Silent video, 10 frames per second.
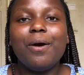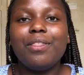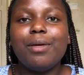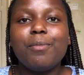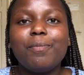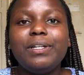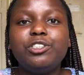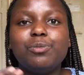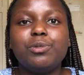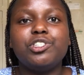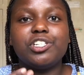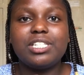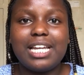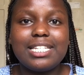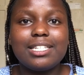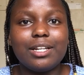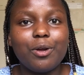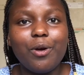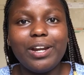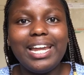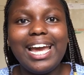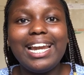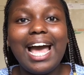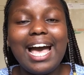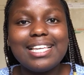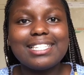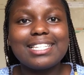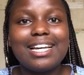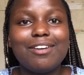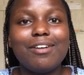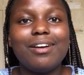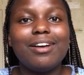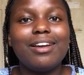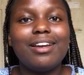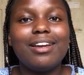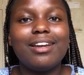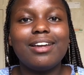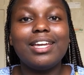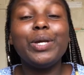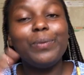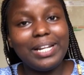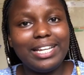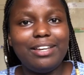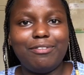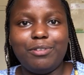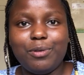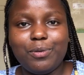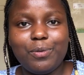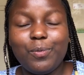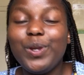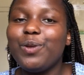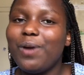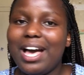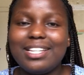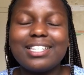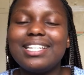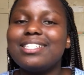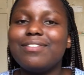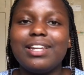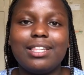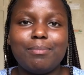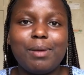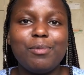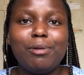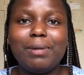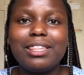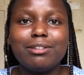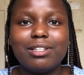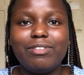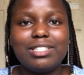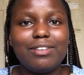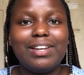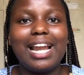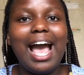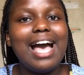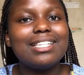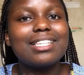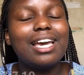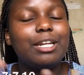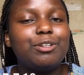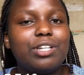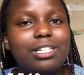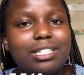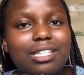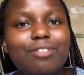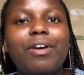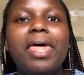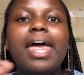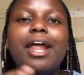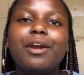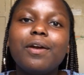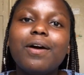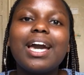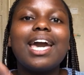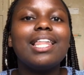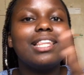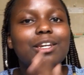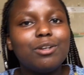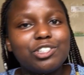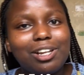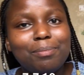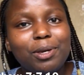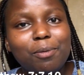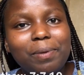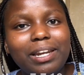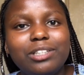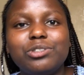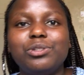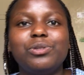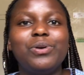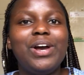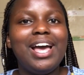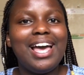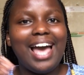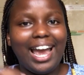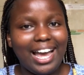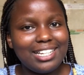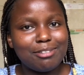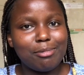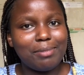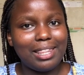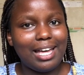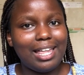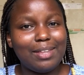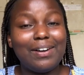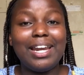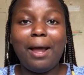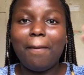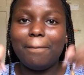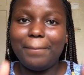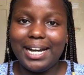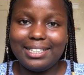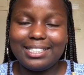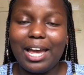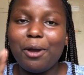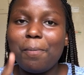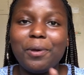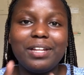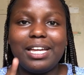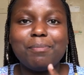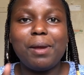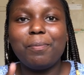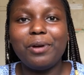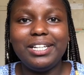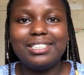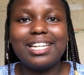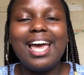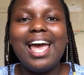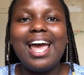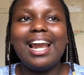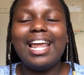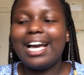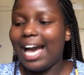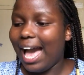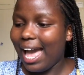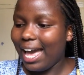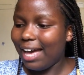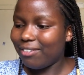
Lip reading: the moment you put your trust in God and ask, He will give you. When you ask, it's even in the Bible, Matthew 7:7, ask and you shall receive. Knock and the door shall be open unto you. I can't remember the other one, but I hope you all get my point. Like, I